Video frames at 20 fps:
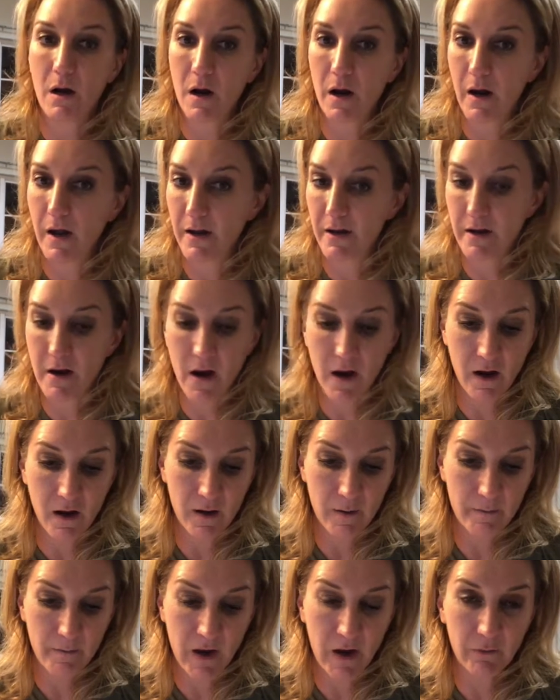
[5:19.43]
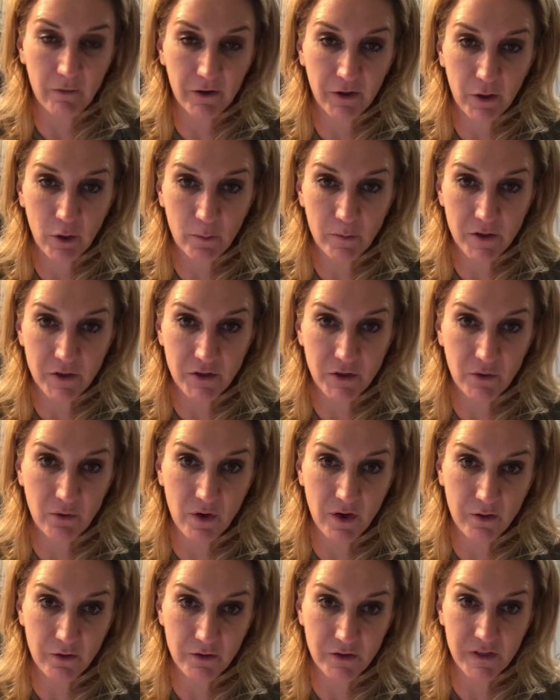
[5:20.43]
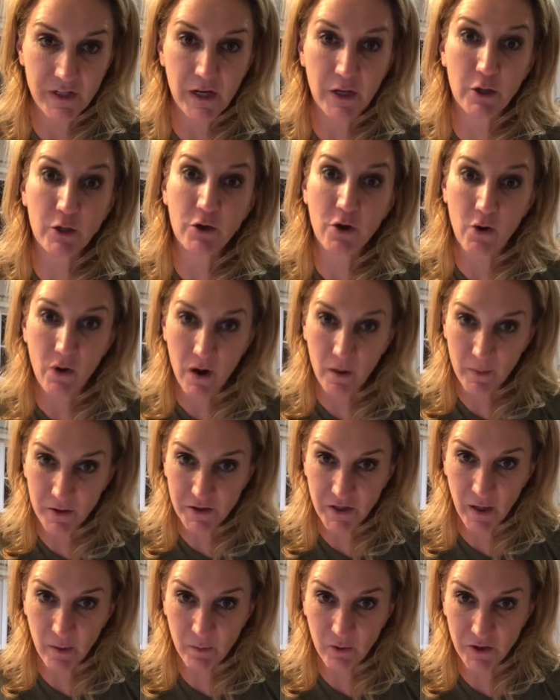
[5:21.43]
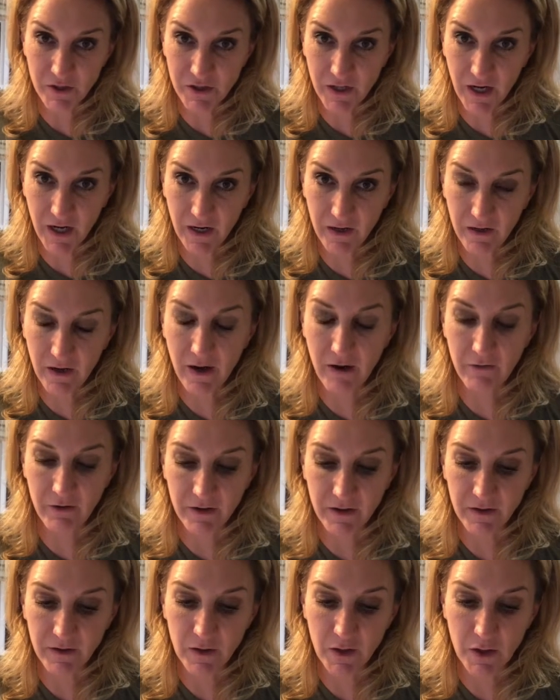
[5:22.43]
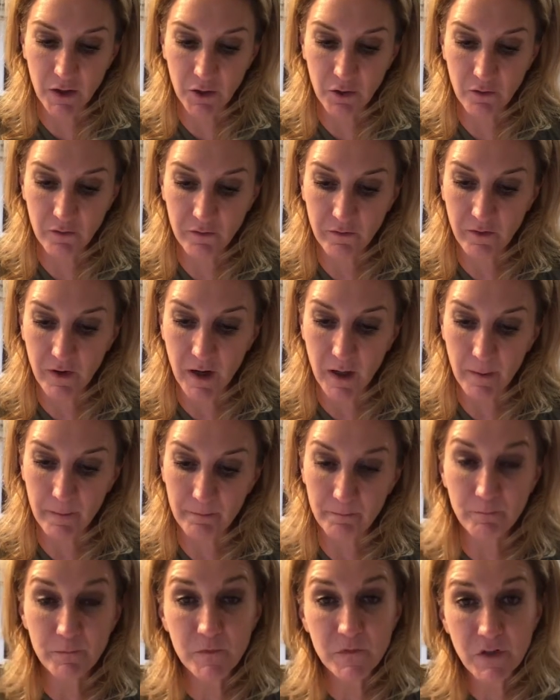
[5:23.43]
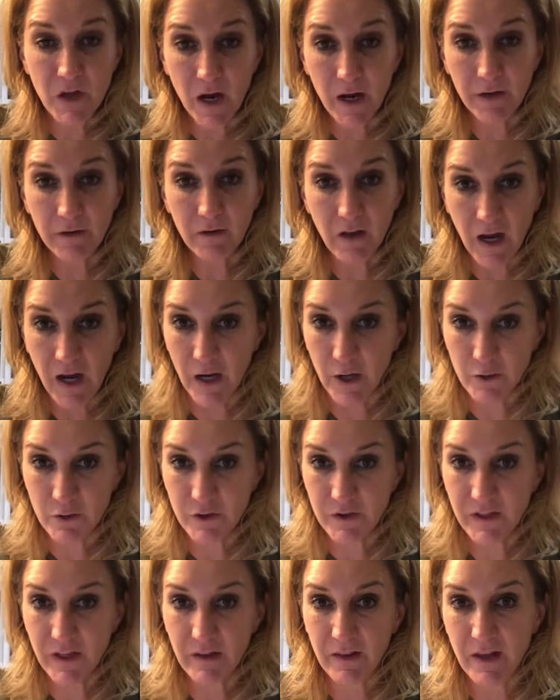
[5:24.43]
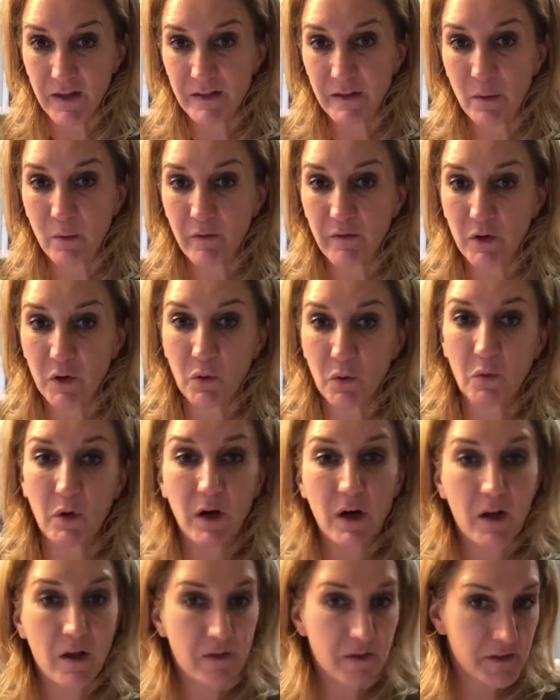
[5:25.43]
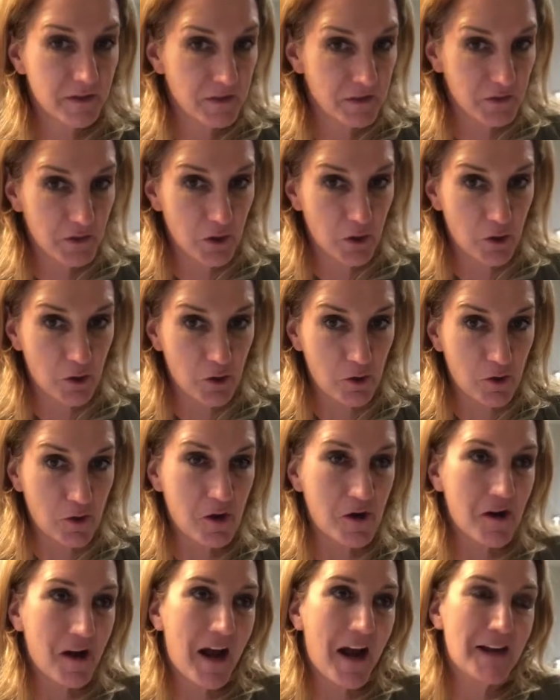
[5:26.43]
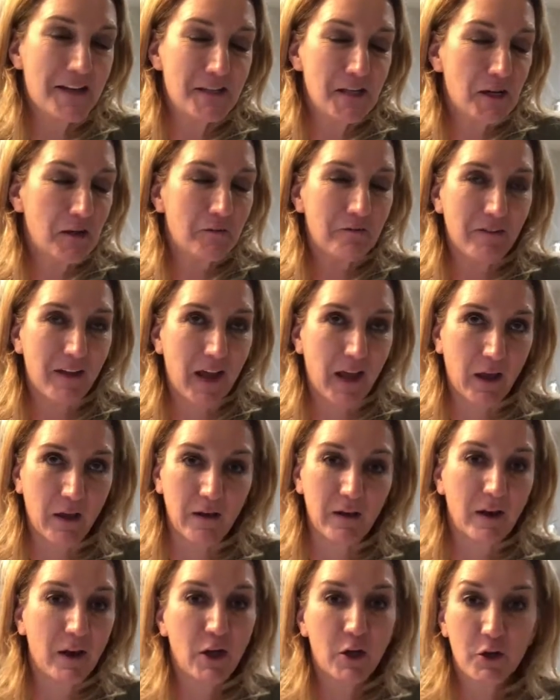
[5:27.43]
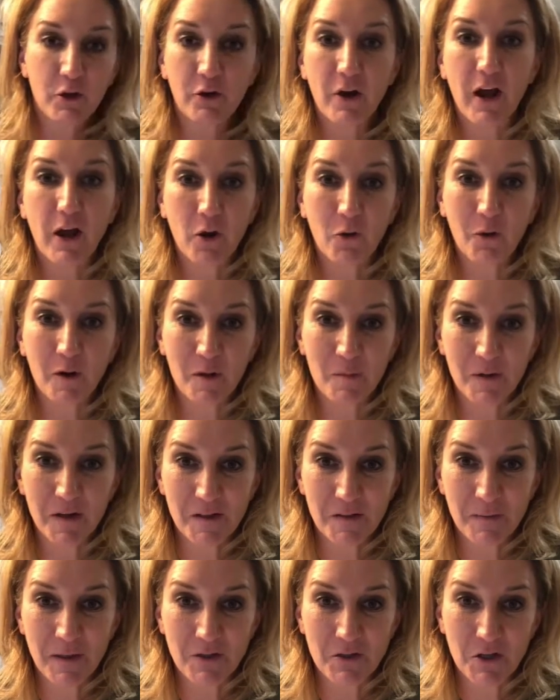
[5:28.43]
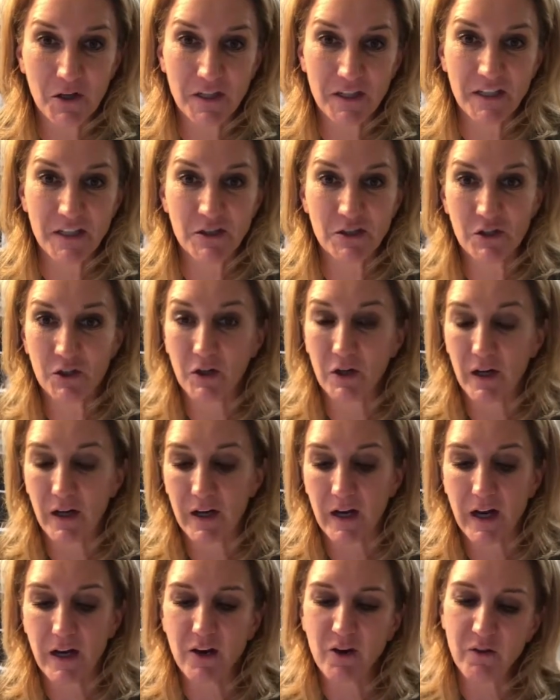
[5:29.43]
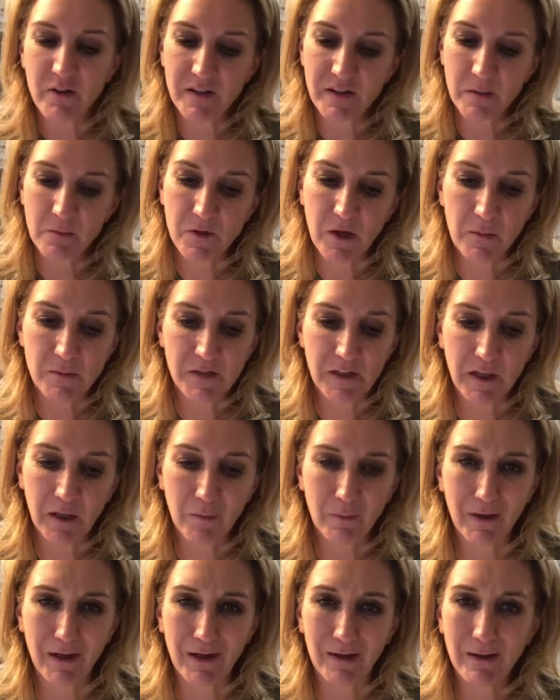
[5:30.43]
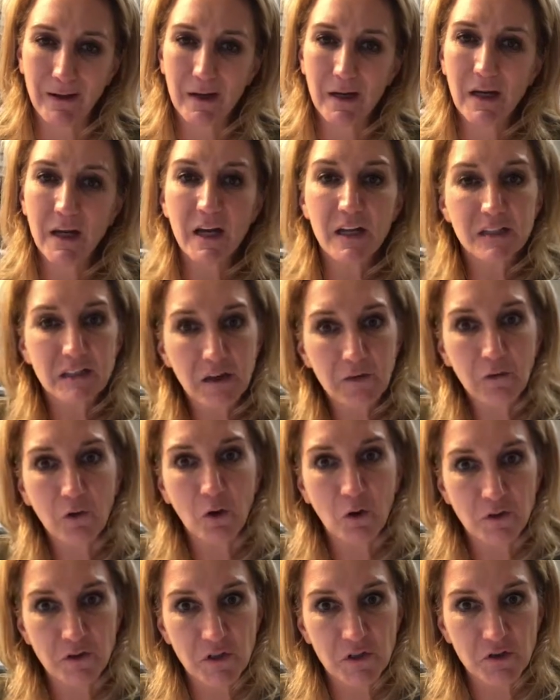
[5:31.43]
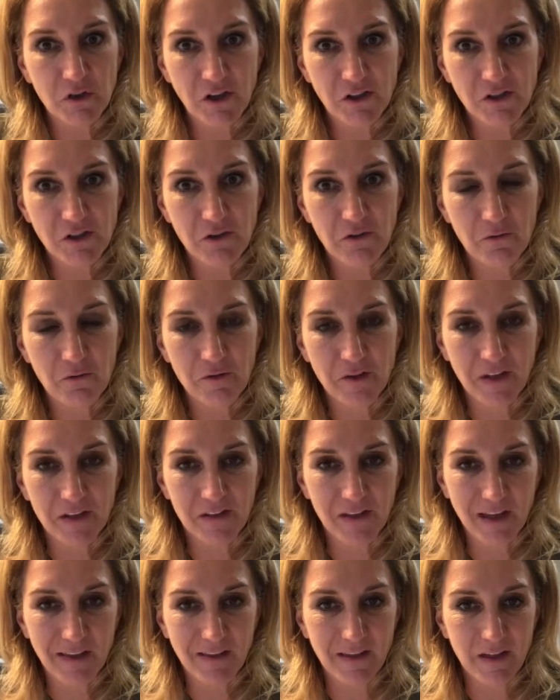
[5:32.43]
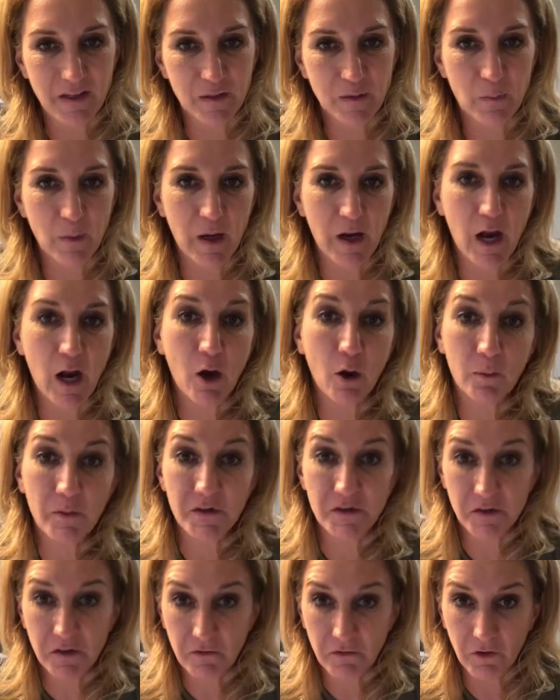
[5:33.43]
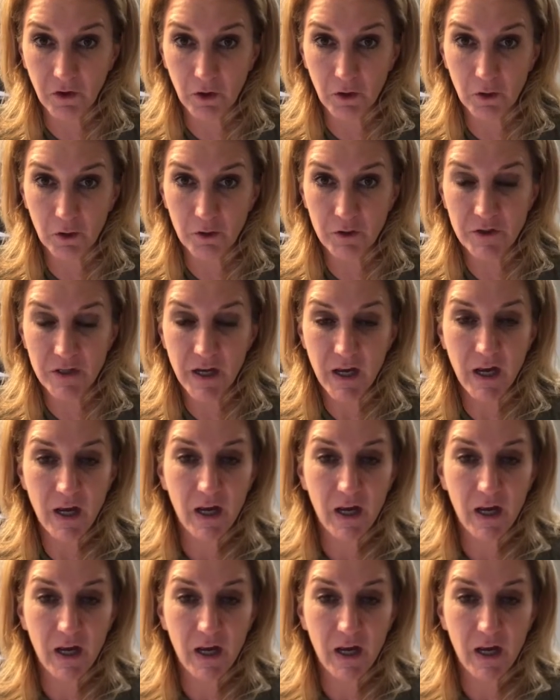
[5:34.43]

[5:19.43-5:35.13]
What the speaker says: and I really hope that you understand and know how much I appreciate everything that you've done. I understand that some of you, this isn't your idea of like, you're not going to be a special ed teacher, and I know that sometimes it can be difficult to trudge through things like this, but I hope that you've learned